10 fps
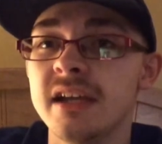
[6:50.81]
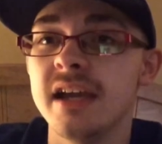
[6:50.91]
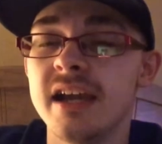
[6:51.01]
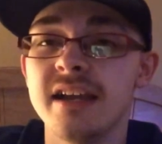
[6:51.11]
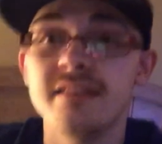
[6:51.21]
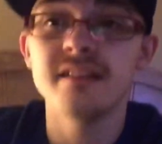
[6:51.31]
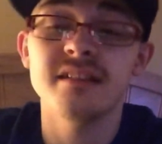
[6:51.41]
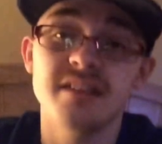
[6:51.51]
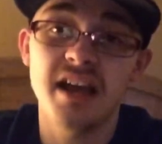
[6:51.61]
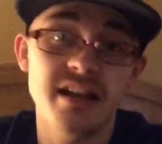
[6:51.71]
And it
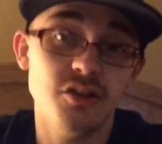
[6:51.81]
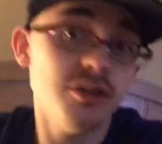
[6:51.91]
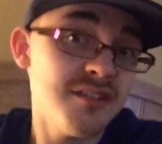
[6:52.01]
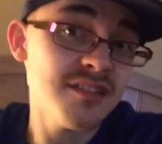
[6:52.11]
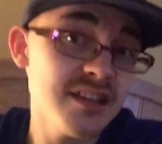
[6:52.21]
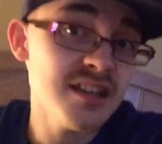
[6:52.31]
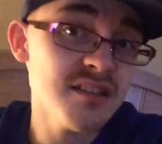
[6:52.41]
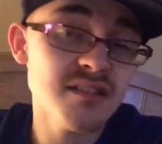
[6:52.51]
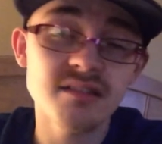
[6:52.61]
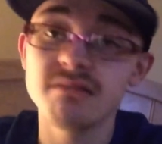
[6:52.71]
had good
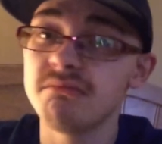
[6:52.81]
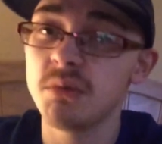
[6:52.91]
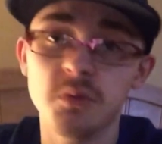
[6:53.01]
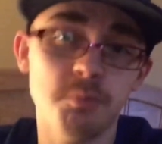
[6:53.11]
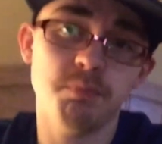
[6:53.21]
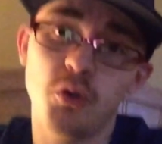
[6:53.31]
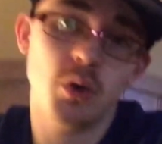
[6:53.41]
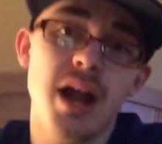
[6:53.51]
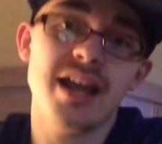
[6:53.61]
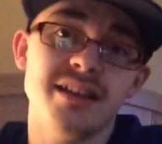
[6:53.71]
seats. It was
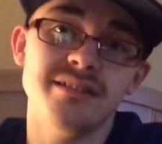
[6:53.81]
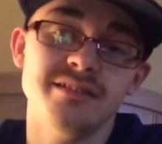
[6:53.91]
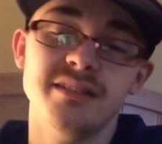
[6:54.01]
great.